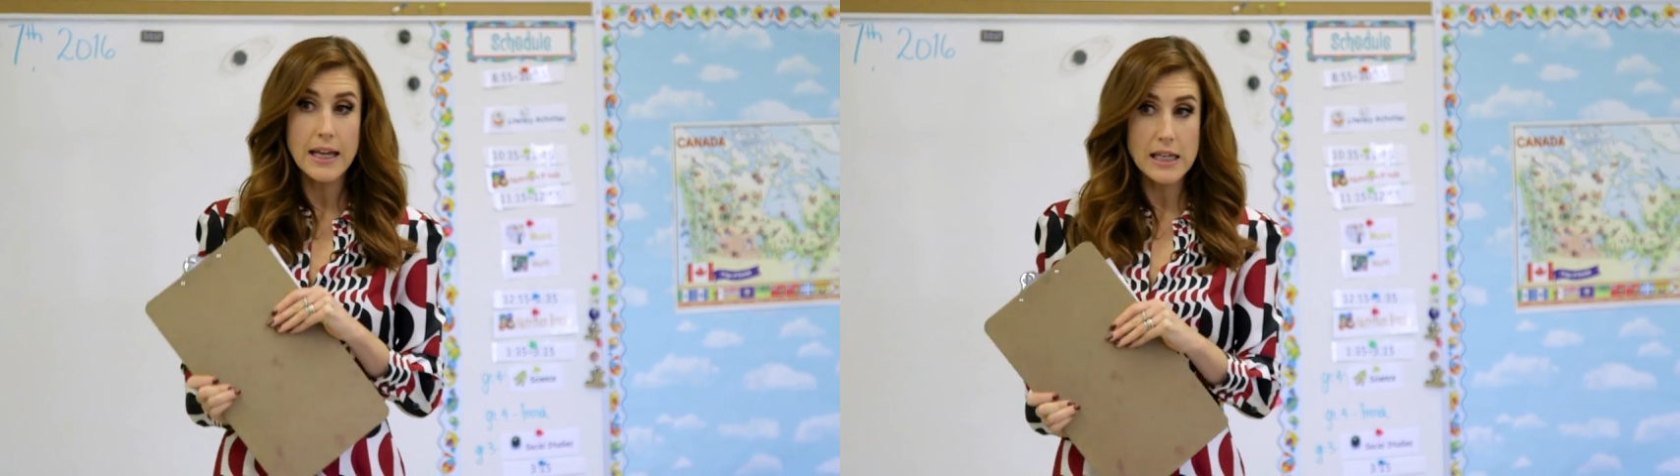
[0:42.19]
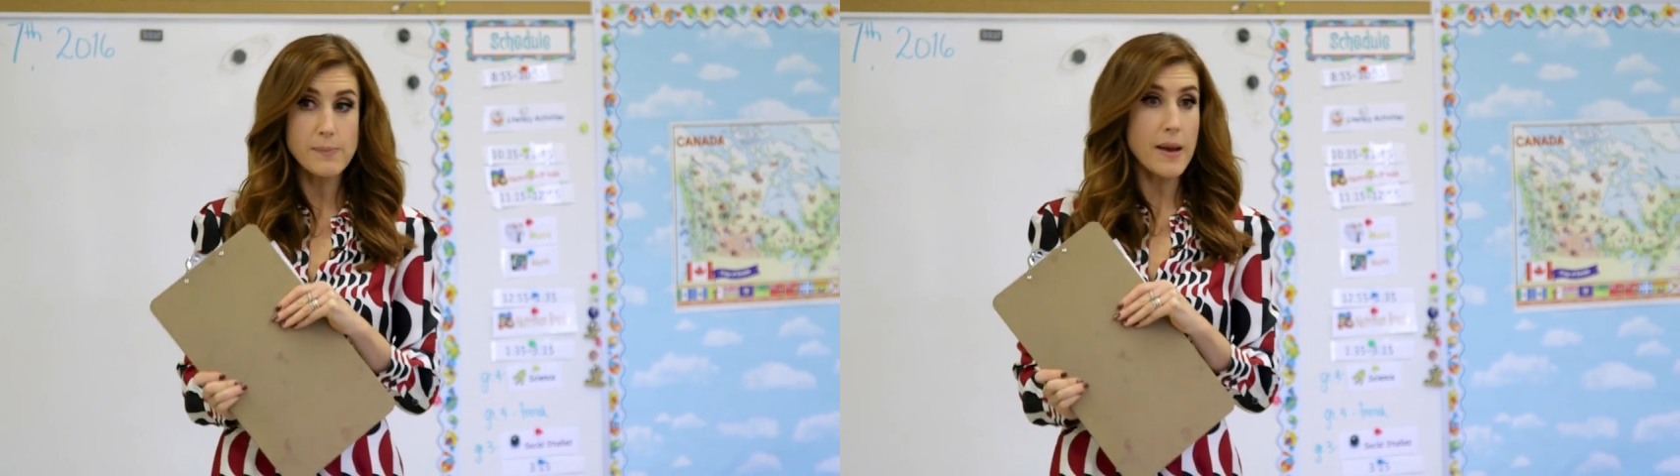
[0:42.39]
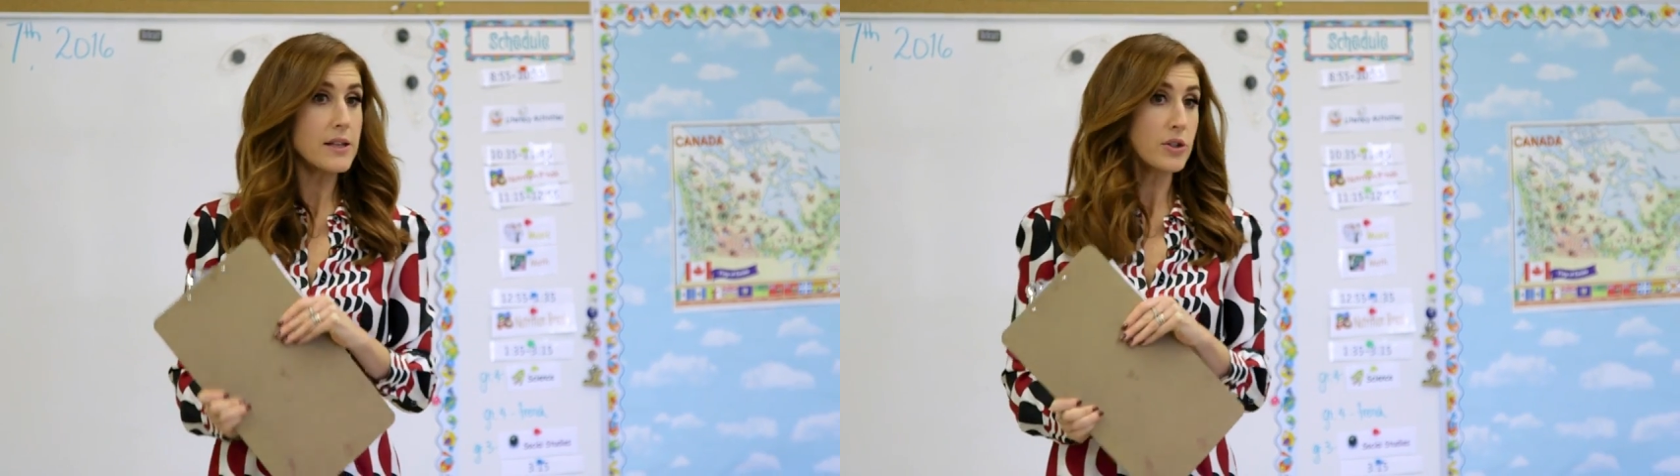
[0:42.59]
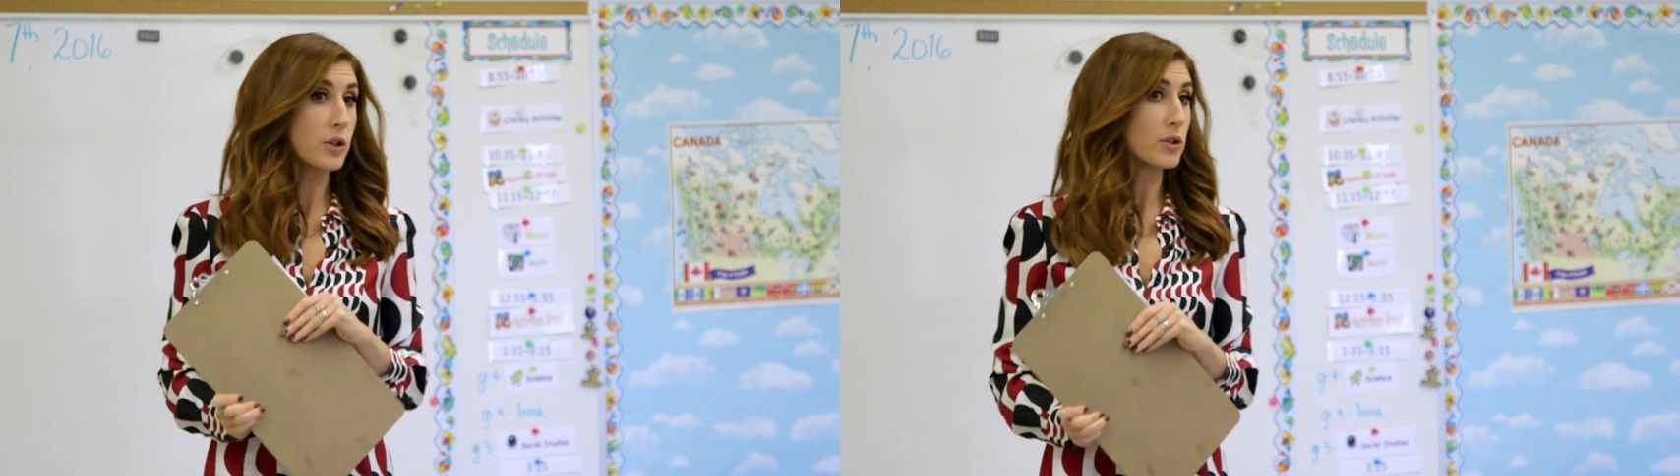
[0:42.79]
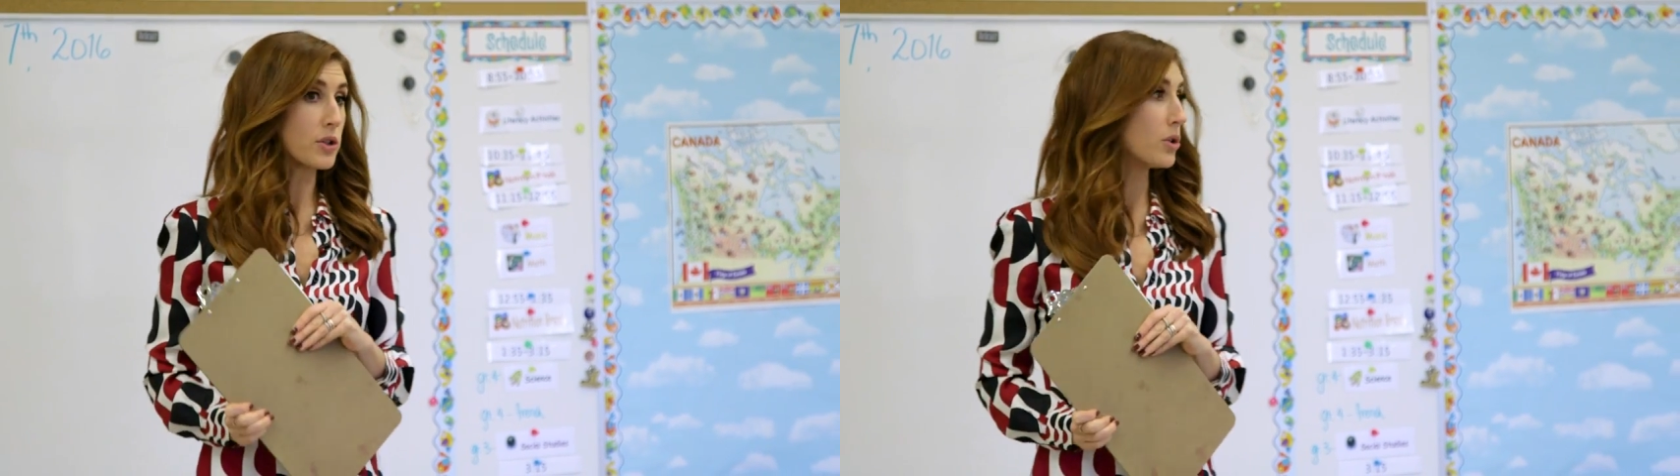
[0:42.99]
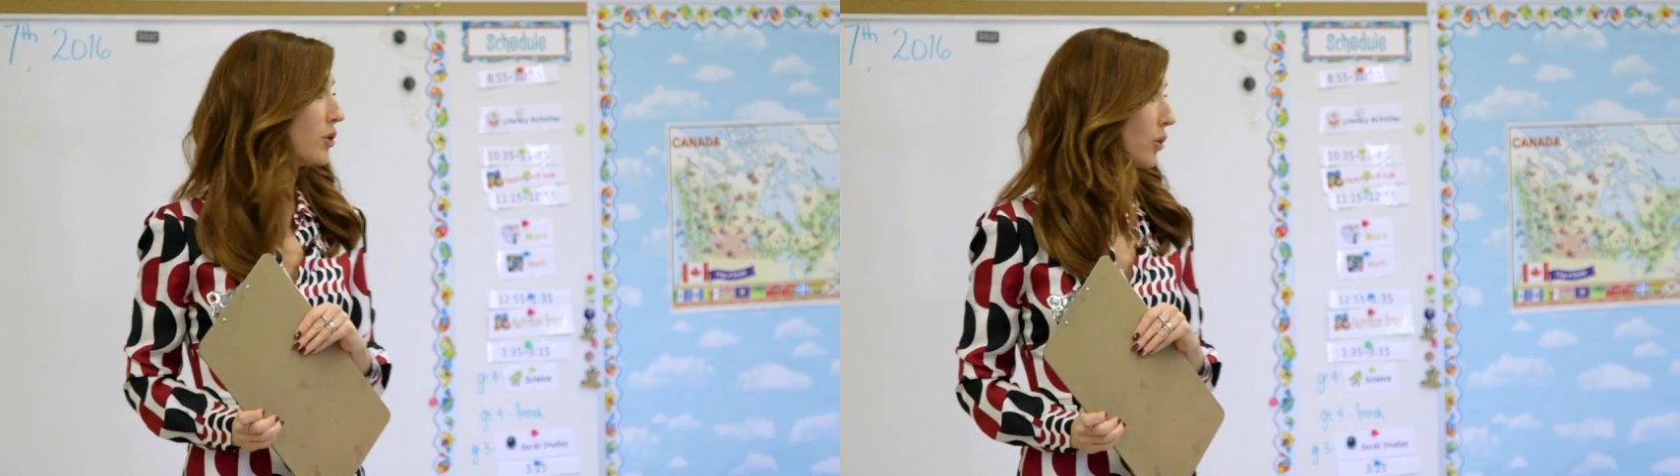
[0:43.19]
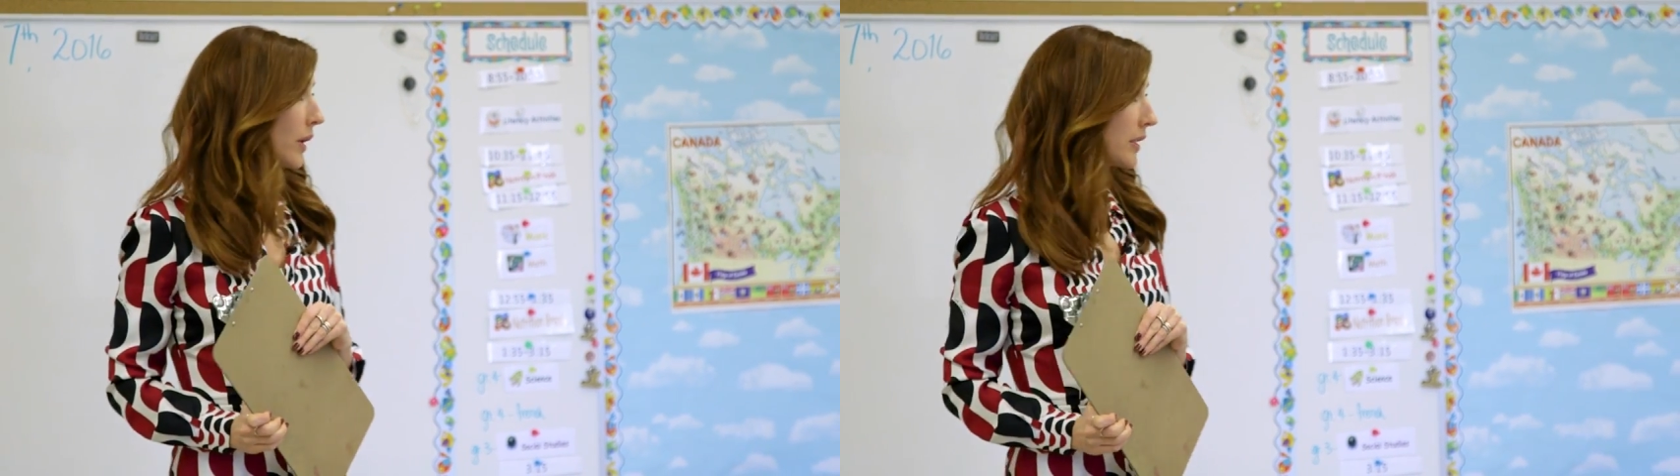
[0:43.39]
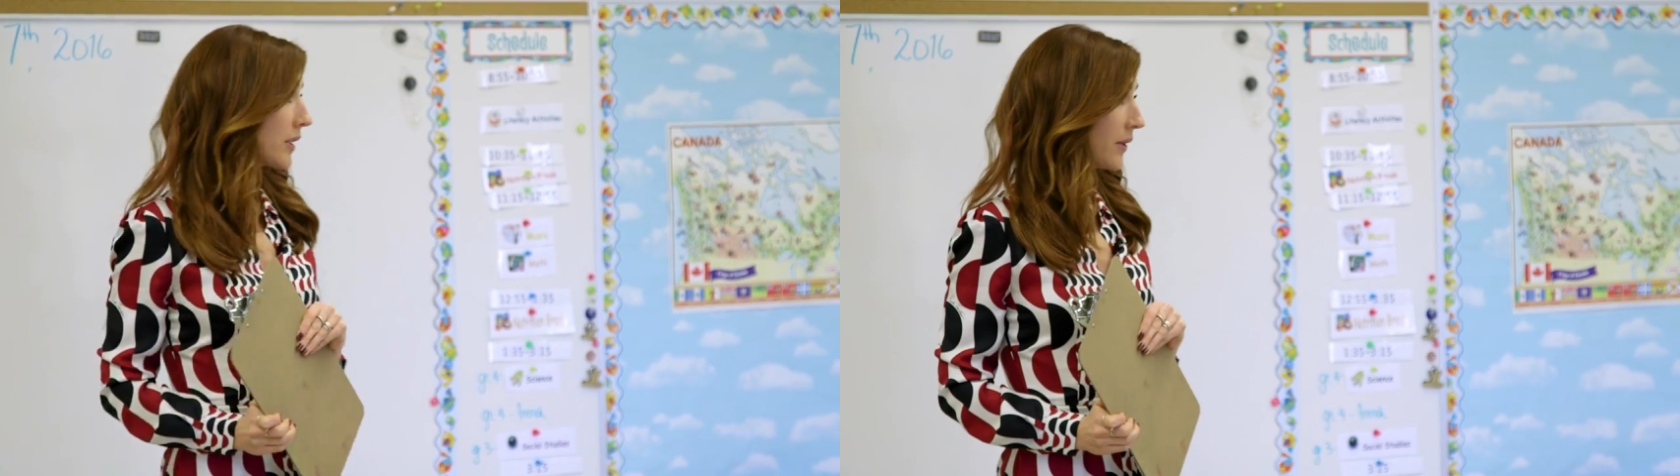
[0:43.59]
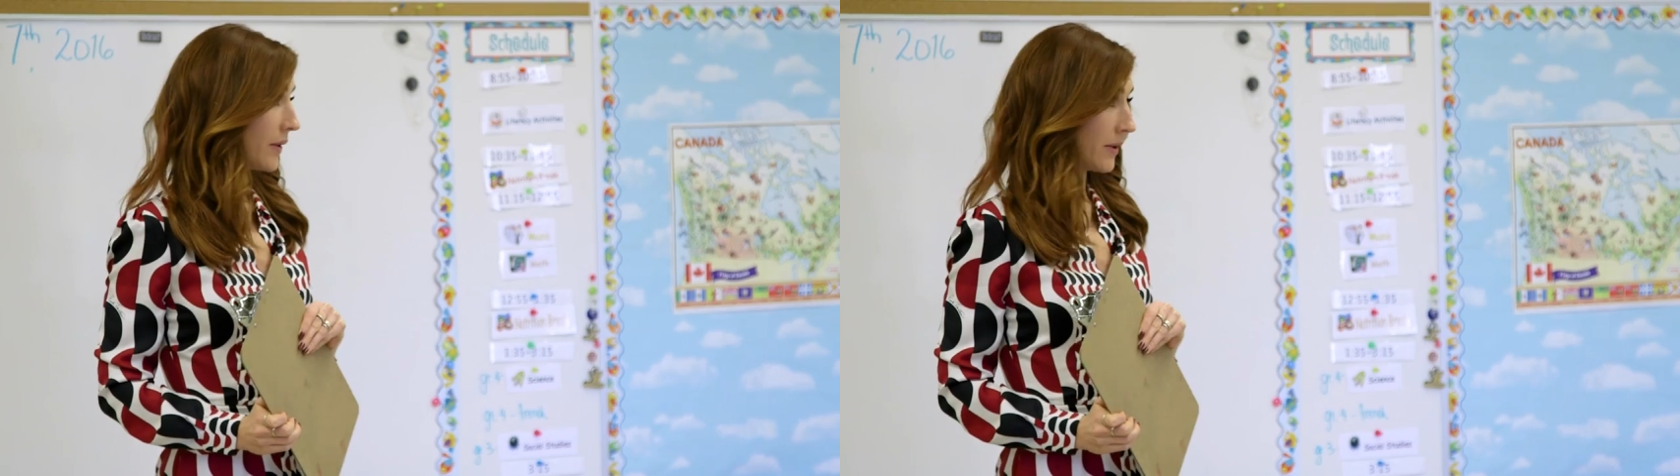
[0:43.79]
is my skirt too short?